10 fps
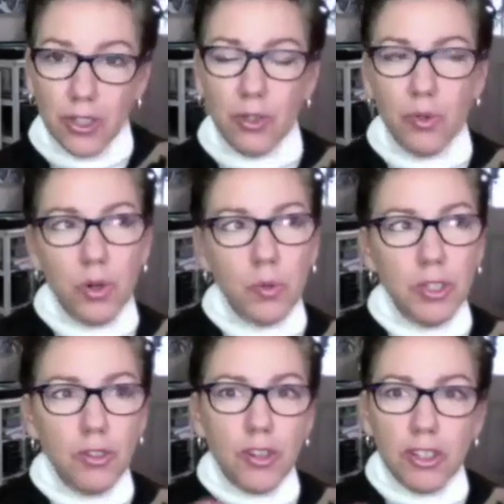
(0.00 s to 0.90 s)
to you, or when
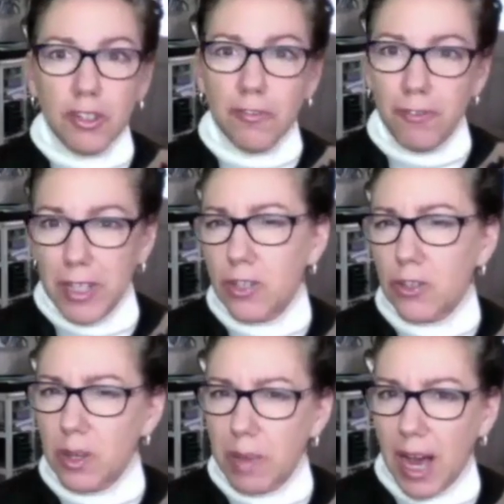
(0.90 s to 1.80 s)
you start to figure
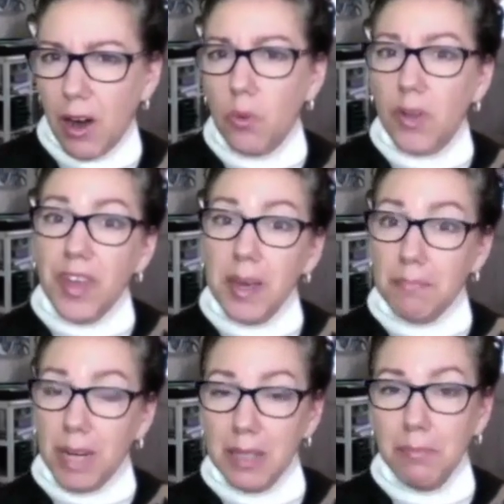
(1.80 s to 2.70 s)
them out what they
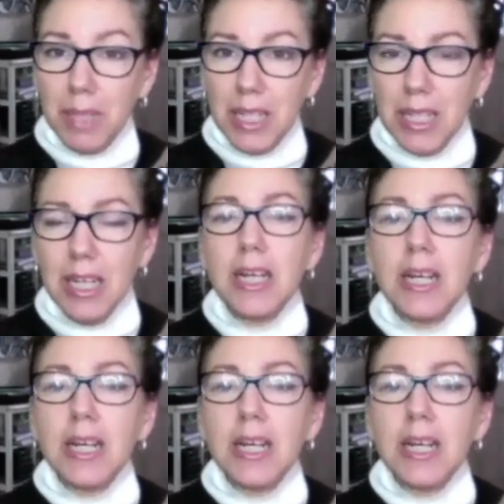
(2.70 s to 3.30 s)
might mean,